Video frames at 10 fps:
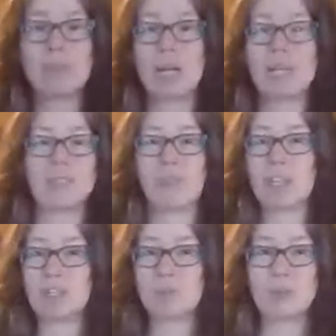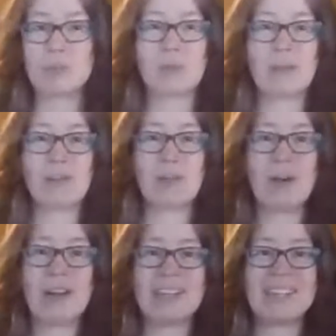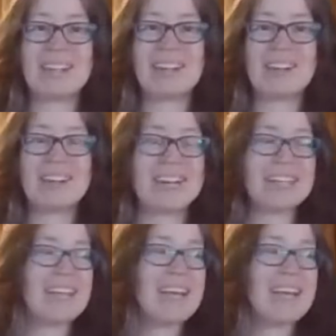kinds of vegetables, whatever you want in there. And